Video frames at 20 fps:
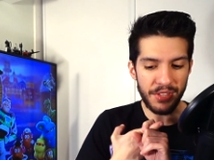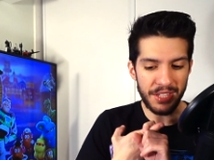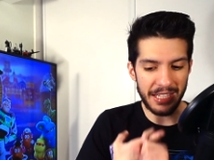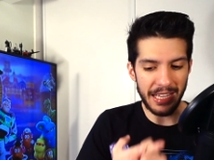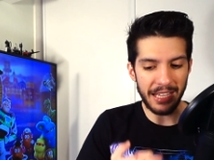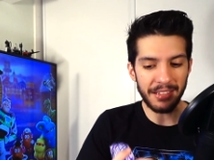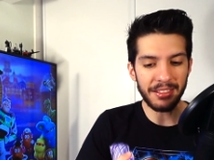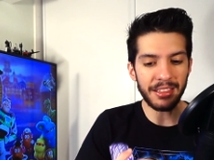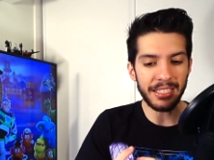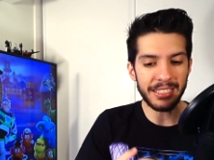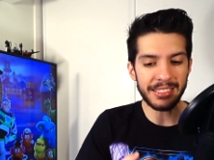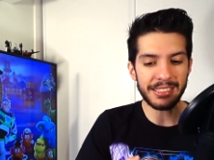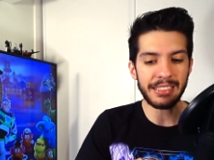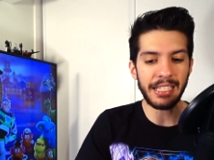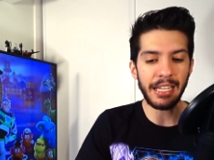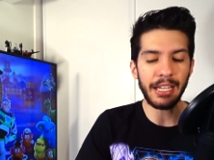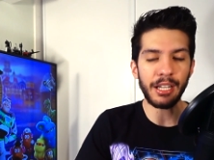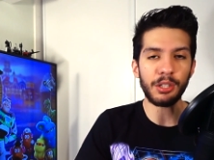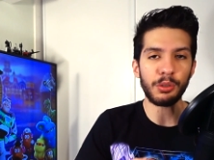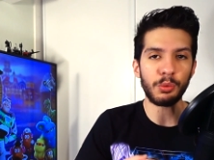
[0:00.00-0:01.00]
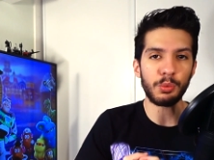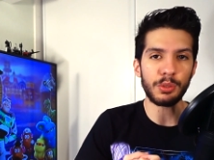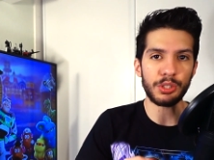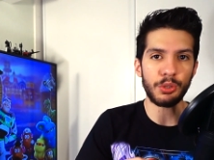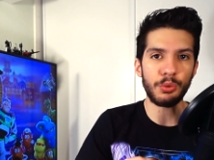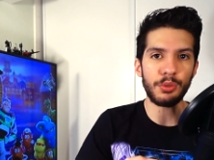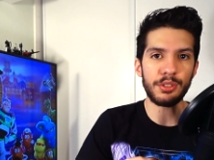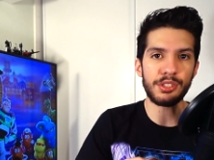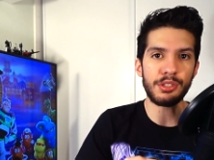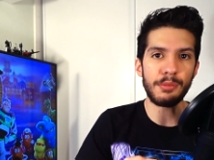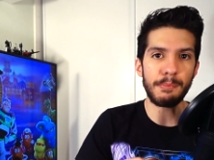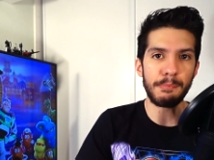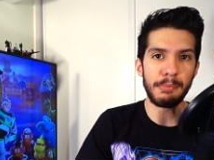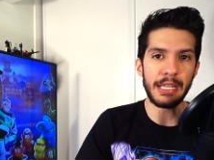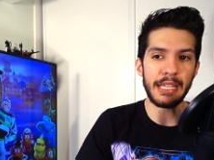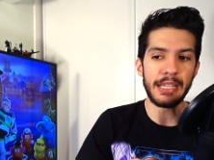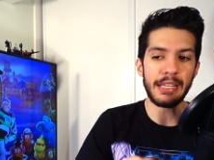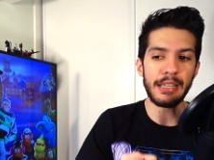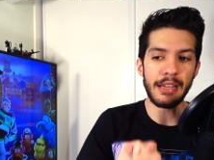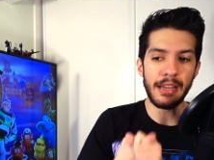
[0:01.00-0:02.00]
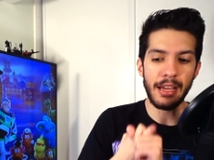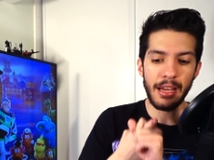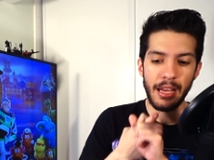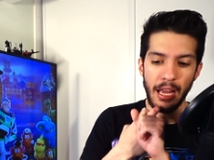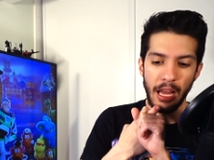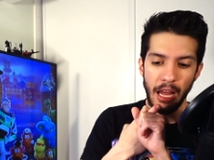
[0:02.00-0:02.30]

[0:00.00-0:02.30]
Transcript: deathly scared was going to be